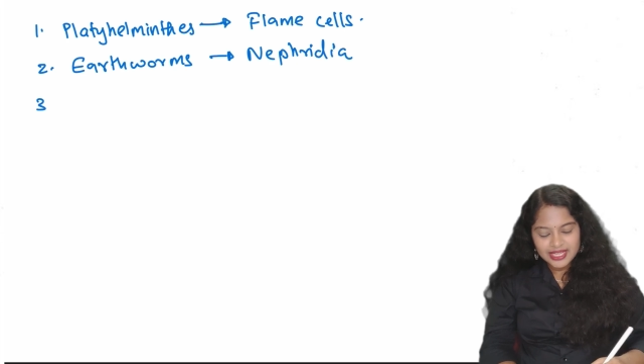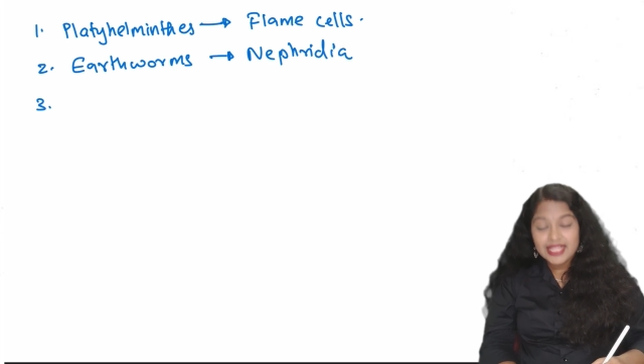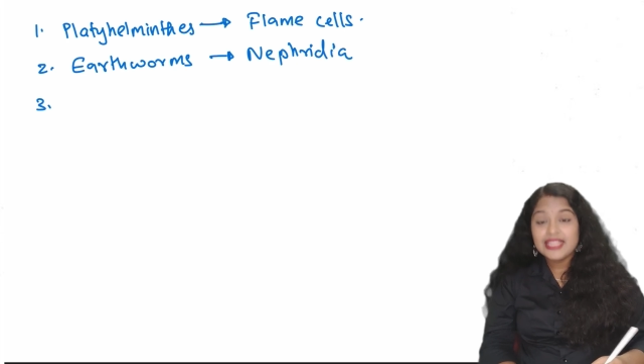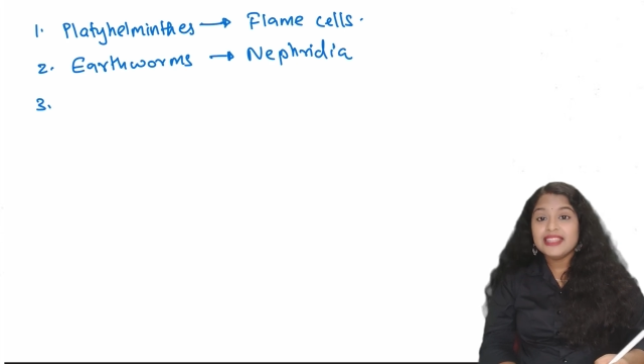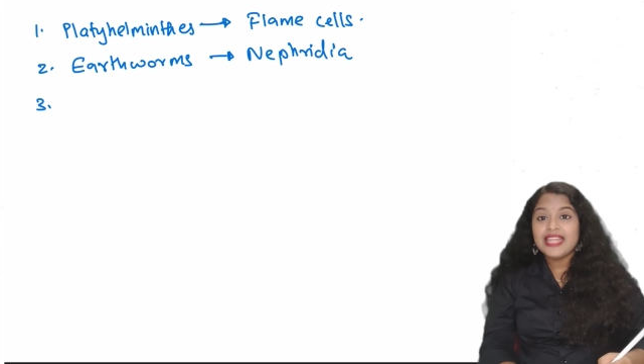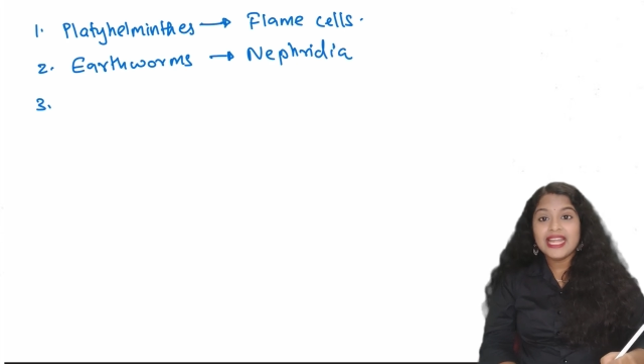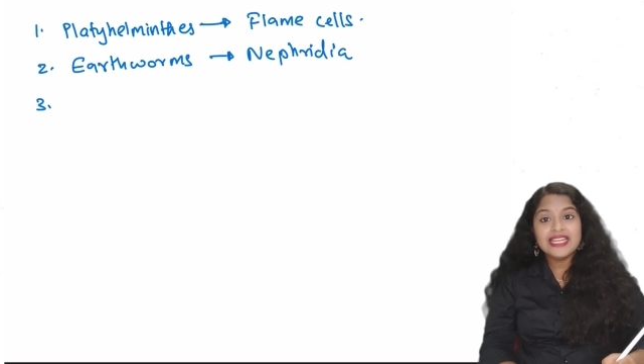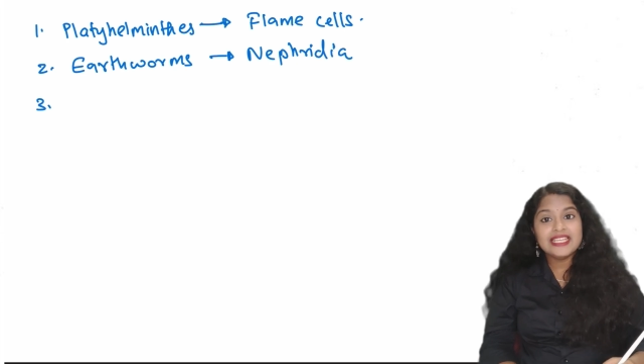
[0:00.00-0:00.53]

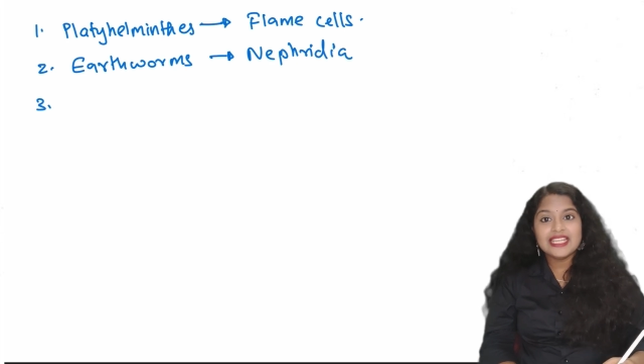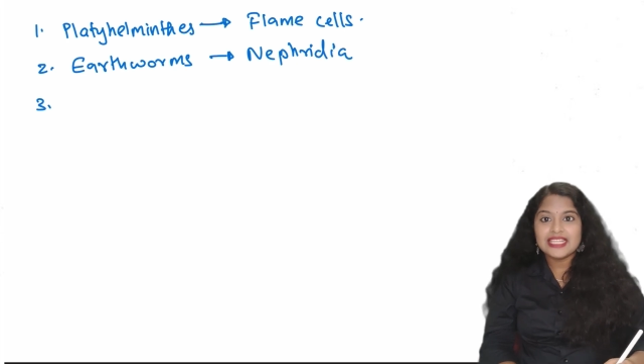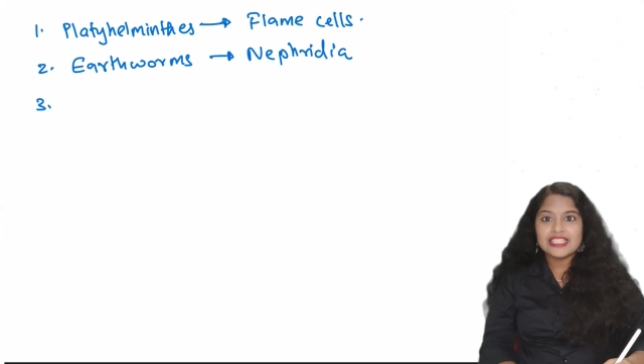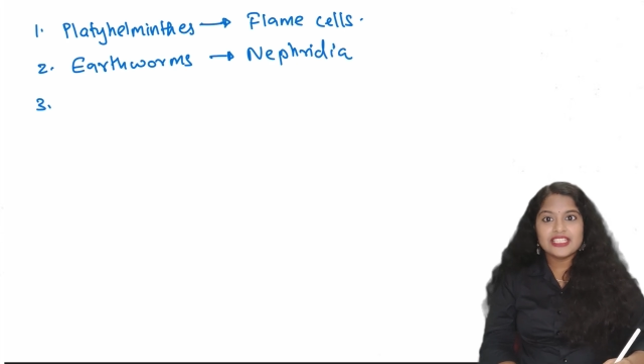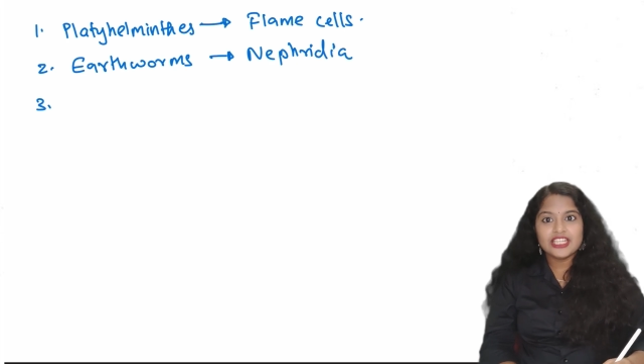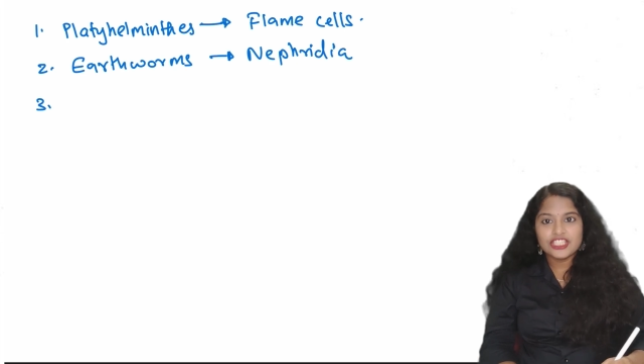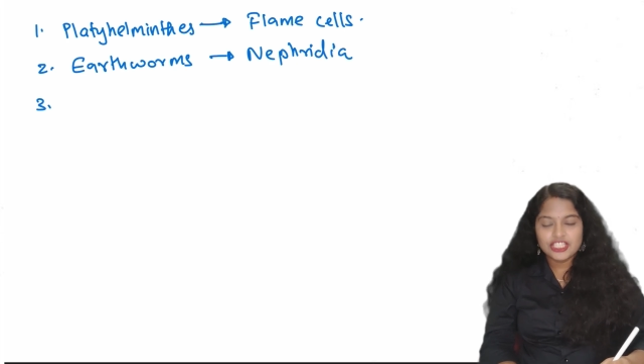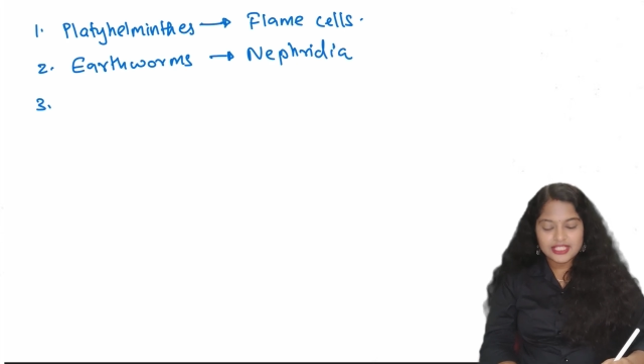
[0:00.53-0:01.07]
Then
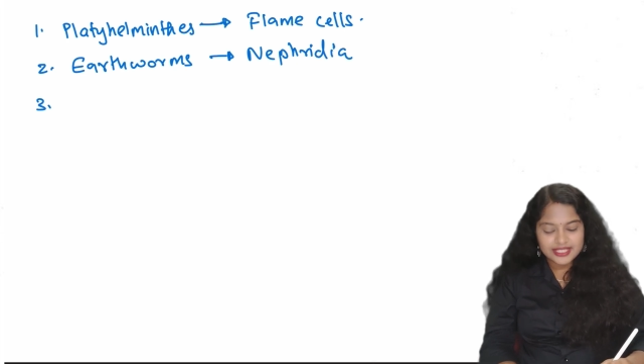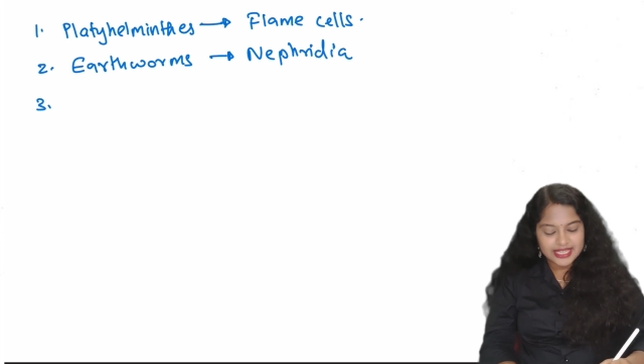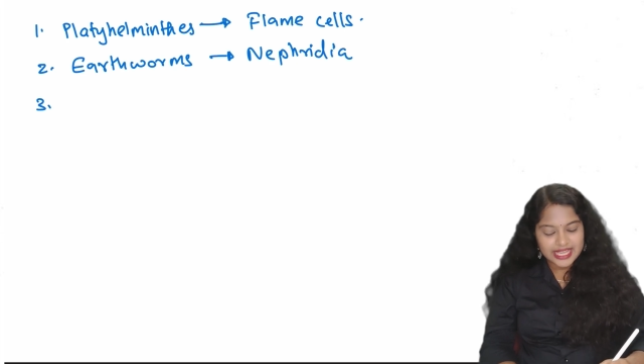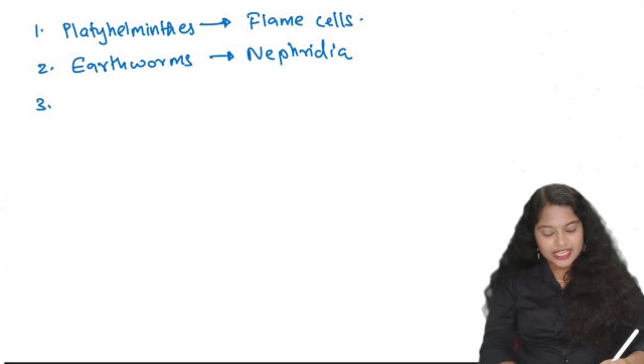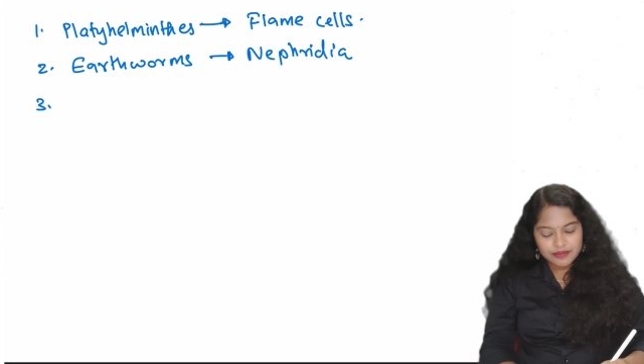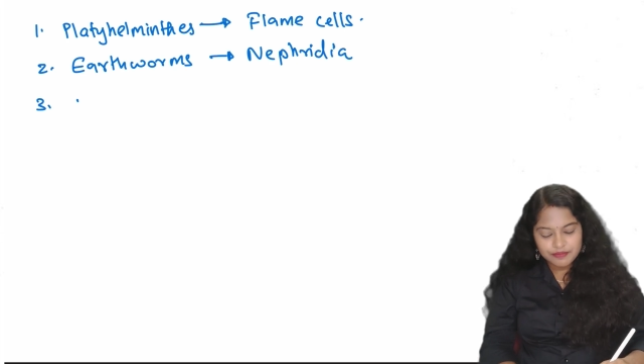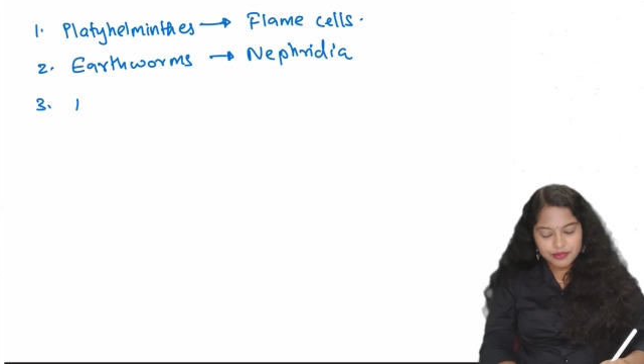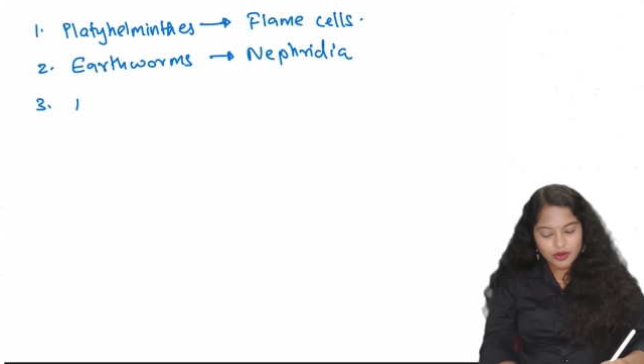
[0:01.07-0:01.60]
crustaceans
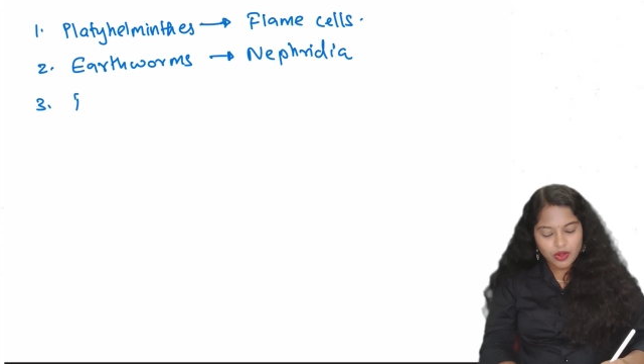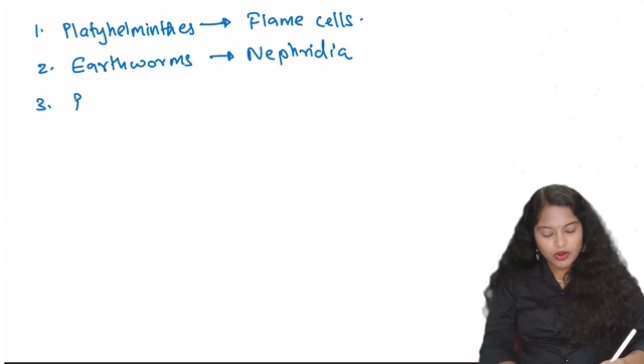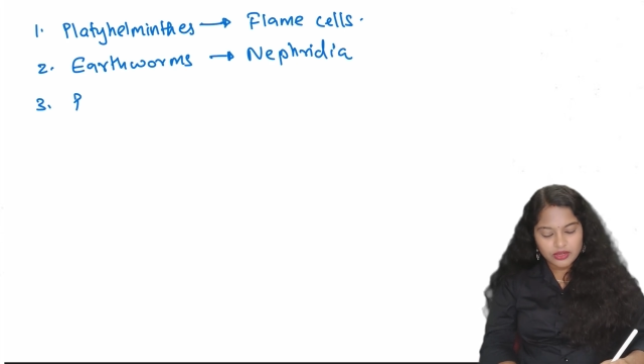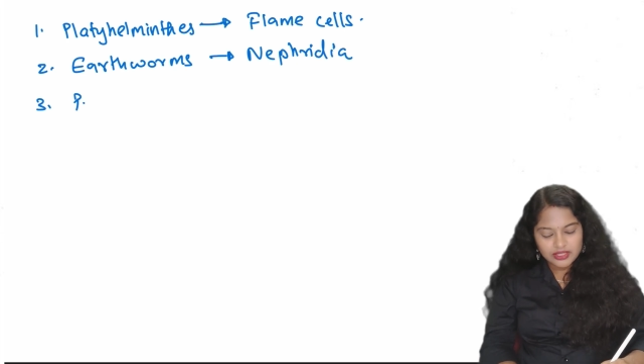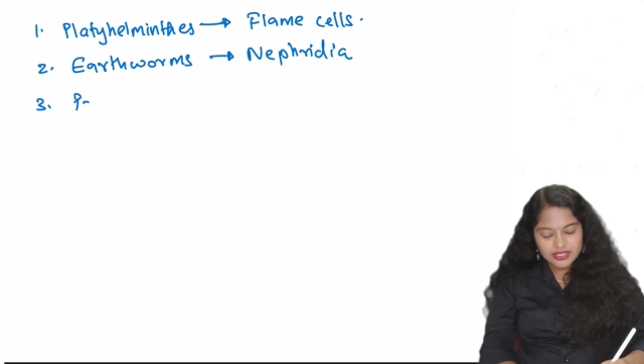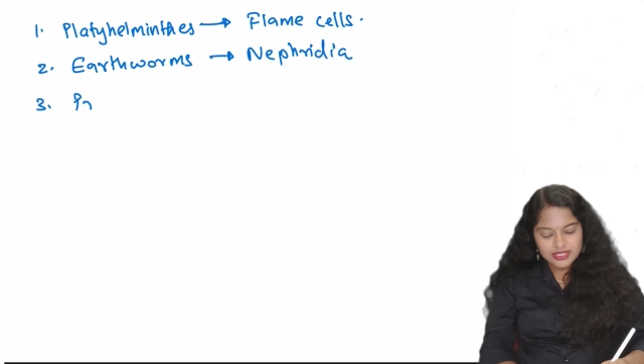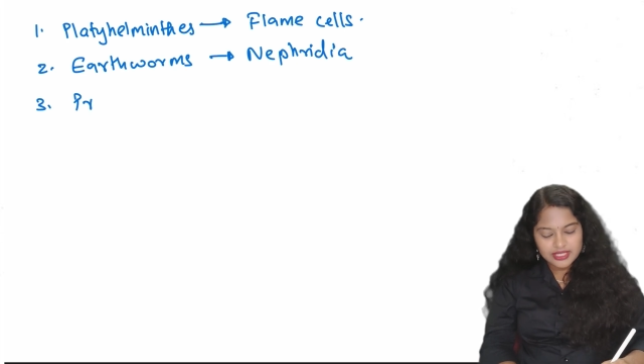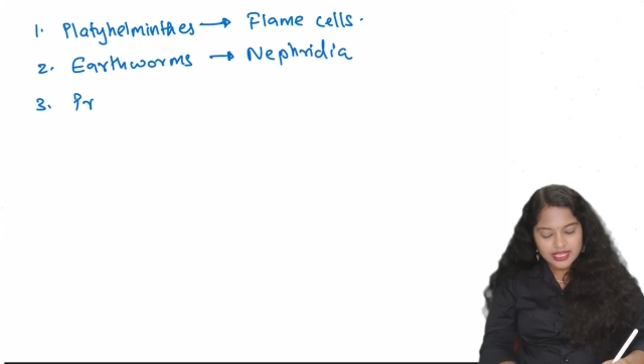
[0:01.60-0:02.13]
like
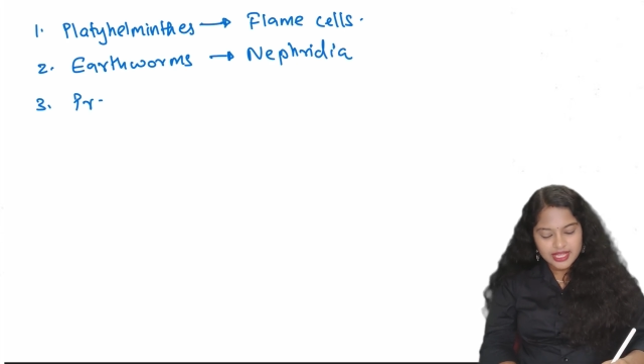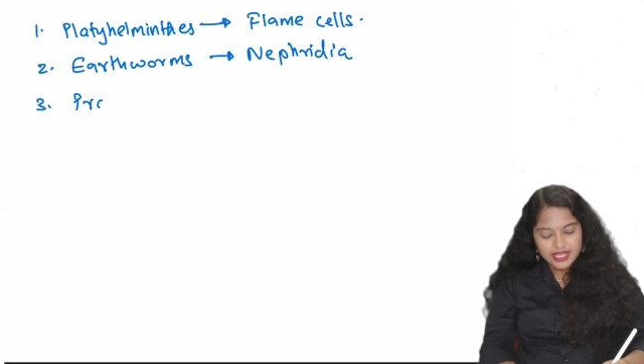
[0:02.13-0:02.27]
prawns,